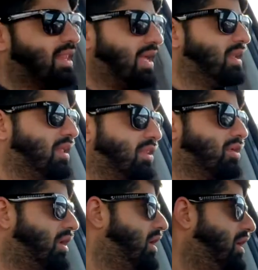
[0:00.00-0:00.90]
light in the
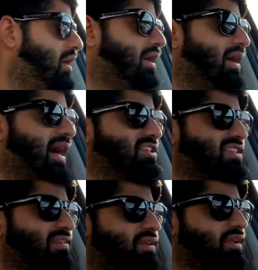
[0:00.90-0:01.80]
car. I just
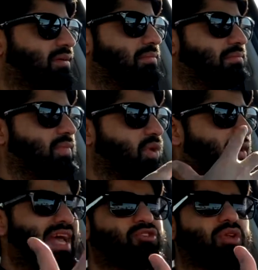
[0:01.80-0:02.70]
having, you know,
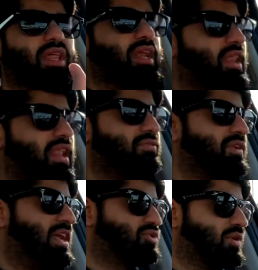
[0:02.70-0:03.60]
natural light. I love
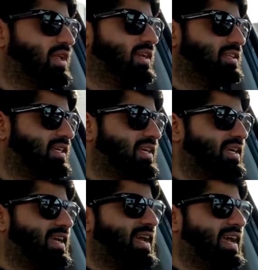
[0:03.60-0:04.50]
natural light.
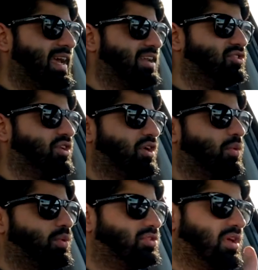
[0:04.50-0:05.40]
And
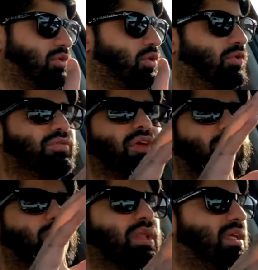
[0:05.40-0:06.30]
so sunroof, it
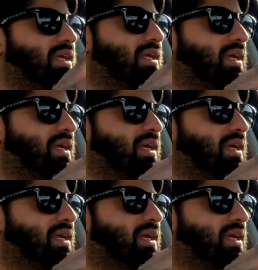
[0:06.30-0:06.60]
really